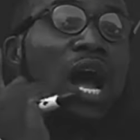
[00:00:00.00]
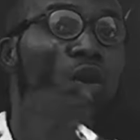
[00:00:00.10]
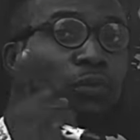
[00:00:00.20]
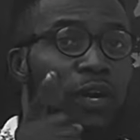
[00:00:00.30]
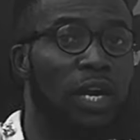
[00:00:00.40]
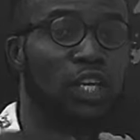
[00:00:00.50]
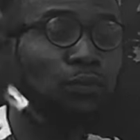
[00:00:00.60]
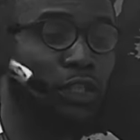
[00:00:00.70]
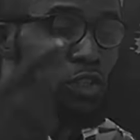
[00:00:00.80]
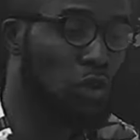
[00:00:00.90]
However,
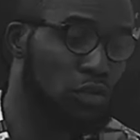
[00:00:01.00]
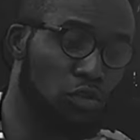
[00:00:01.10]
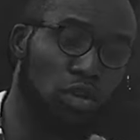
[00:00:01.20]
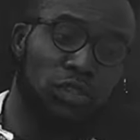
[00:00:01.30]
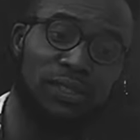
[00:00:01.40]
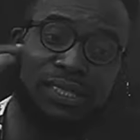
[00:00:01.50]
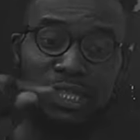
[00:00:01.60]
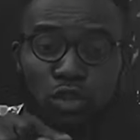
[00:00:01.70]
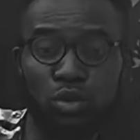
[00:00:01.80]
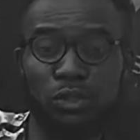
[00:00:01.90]
if it does not
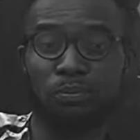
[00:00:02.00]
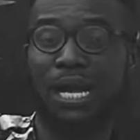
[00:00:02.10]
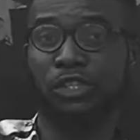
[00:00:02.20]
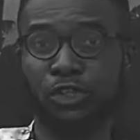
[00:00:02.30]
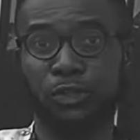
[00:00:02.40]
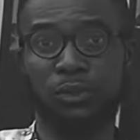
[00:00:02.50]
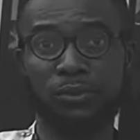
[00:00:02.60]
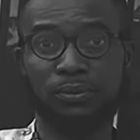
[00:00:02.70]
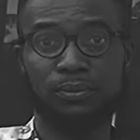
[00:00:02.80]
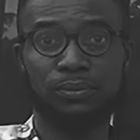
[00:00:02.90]
denote
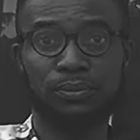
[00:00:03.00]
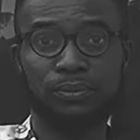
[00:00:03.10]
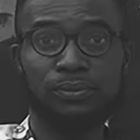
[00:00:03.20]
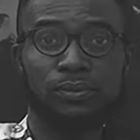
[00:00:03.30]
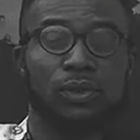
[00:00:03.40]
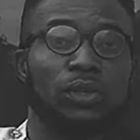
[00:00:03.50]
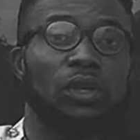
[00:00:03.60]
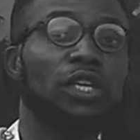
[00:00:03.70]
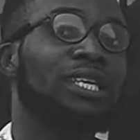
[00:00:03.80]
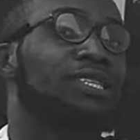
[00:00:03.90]
material,
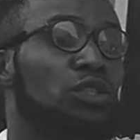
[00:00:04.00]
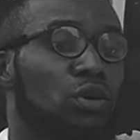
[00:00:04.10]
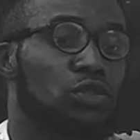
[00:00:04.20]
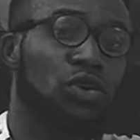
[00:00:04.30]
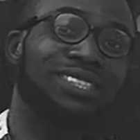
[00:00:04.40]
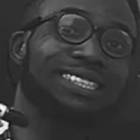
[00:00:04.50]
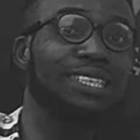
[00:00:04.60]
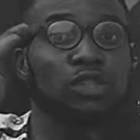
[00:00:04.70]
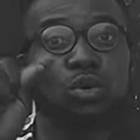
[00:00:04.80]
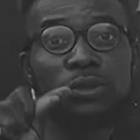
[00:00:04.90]
it does
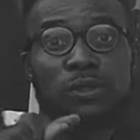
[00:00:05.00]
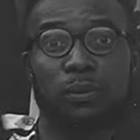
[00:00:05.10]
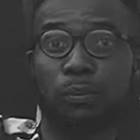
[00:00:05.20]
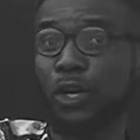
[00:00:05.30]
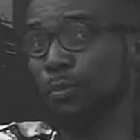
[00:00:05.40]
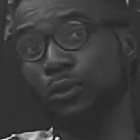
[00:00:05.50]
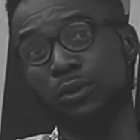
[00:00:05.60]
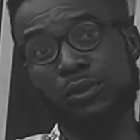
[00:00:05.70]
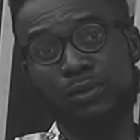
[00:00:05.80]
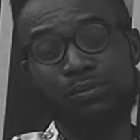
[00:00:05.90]
not denote
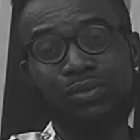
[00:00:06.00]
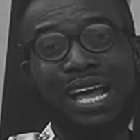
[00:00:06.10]
purpose,